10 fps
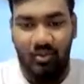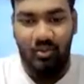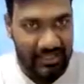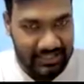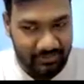
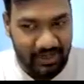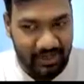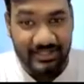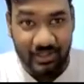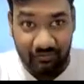When the
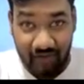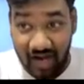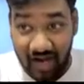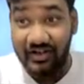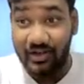price of
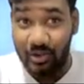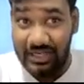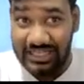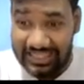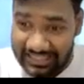our good
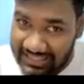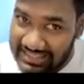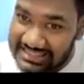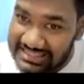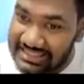
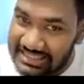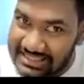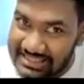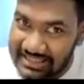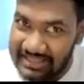increases,